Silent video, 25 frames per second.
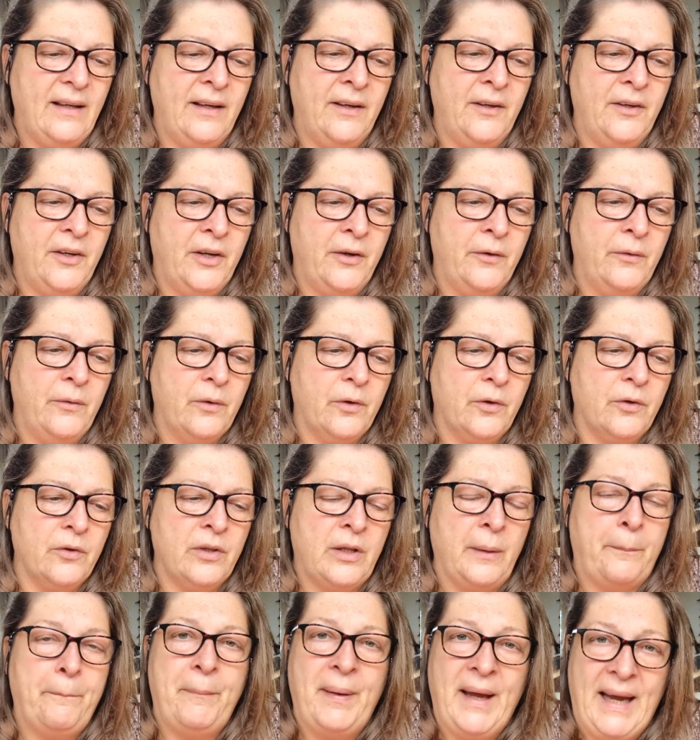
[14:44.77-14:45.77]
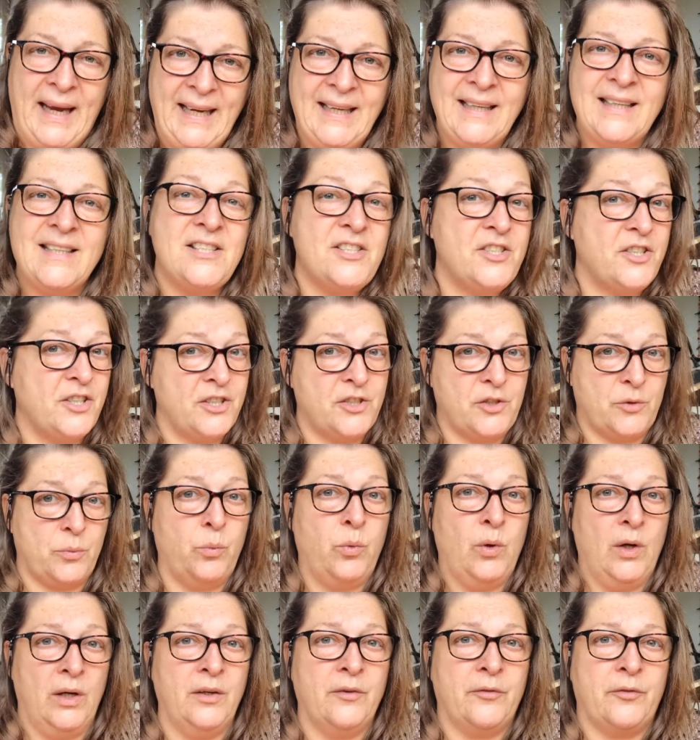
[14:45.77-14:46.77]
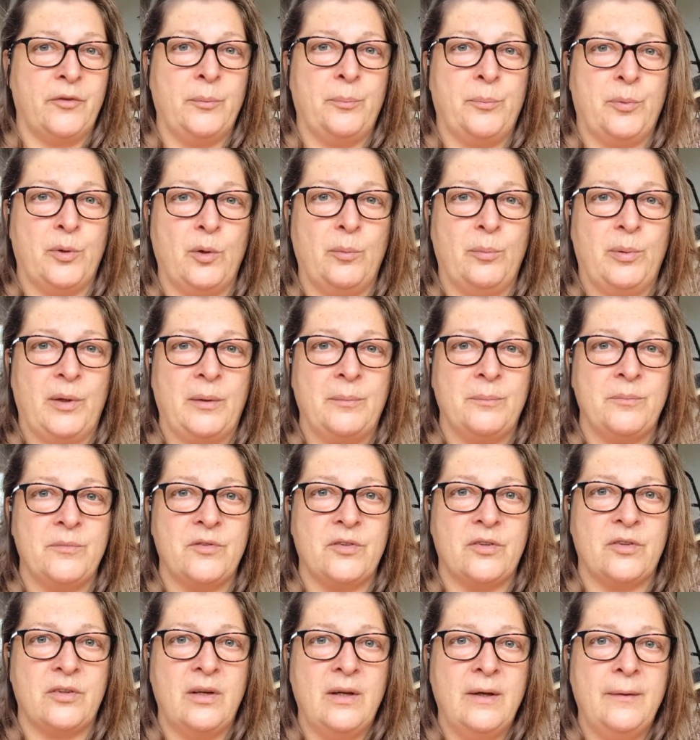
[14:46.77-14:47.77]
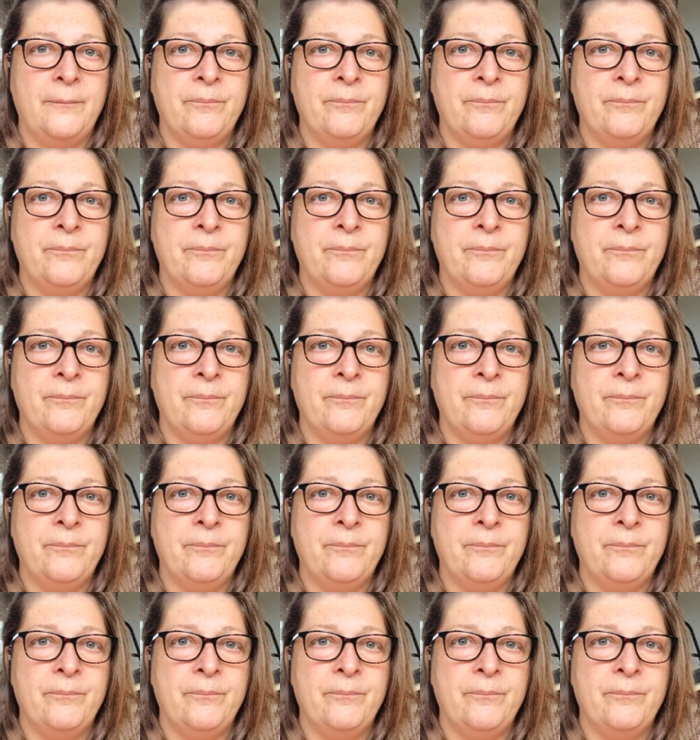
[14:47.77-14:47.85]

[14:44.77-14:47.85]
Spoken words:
the pain is just one of the problems.